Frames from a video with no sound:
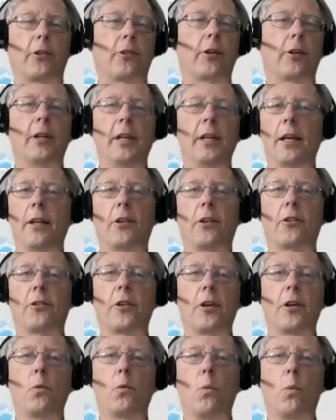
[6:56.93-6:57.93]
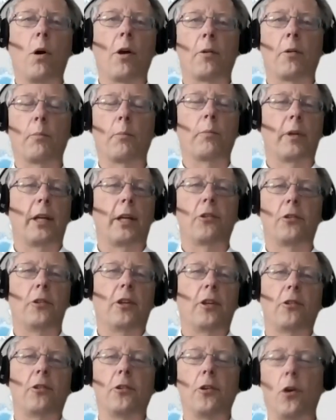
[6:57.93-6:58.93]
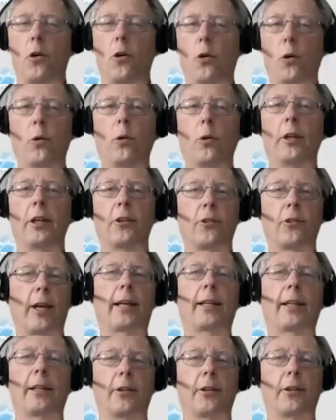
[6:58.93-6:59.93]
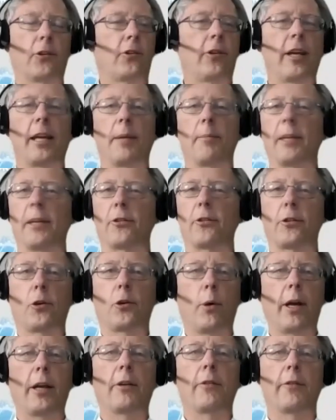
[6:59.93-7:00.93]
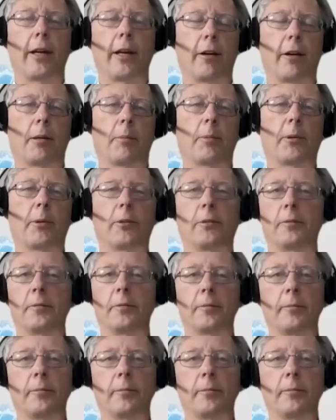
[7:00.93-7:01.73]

So there's no one, it's just not all exactly the same. It's quite variable.